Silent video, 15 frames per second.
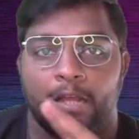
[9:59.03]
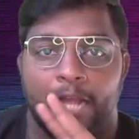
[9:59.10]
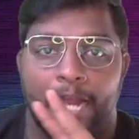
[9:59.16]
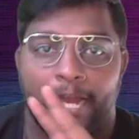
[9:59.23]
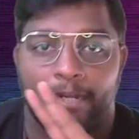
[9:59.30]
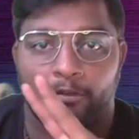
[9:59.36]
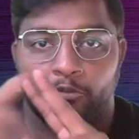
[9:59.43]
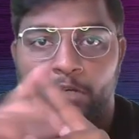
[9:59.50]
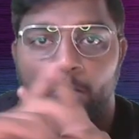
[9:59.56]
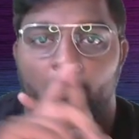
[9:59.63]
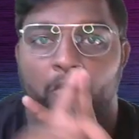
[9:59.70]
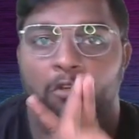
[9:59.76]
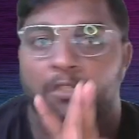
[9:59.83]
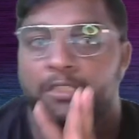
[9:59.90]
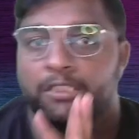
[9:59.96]
and one
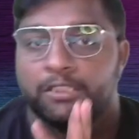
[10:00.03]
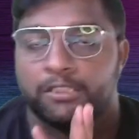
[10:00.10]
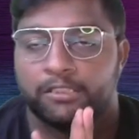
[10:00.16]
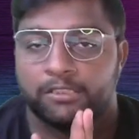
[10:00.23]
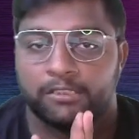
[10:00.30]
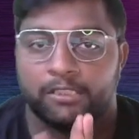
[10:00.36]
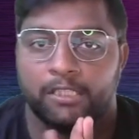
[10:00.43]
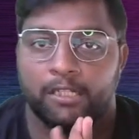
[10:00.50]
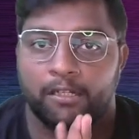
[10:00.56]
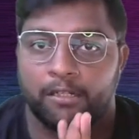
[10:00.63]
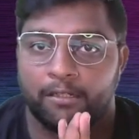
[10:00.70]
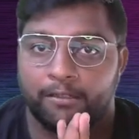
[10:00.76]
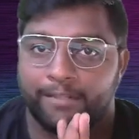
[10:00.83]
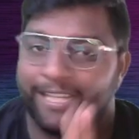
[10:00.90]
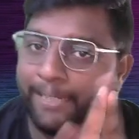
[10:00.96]
more is
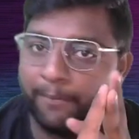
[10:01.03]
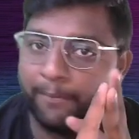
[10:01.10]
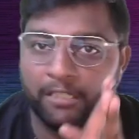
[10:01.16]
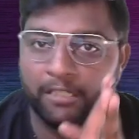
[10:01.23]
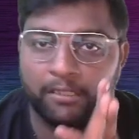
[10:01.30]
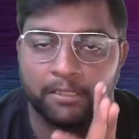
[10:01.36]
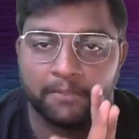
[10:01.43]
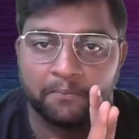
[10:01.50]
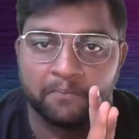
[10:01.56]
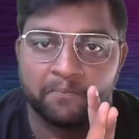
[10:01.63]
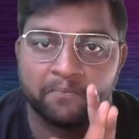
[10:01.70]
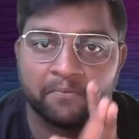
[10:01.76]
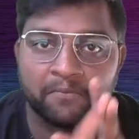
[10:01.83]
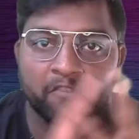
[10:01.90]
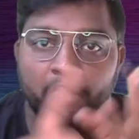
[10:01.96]
Dairy Milk.
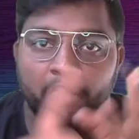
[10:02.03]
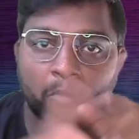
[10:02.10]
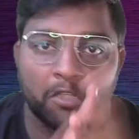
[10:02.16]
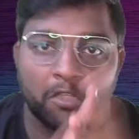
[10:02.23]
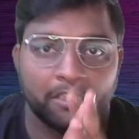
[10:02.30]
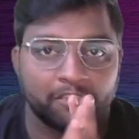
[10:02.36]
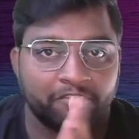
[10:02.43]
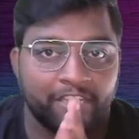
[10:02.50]
One more is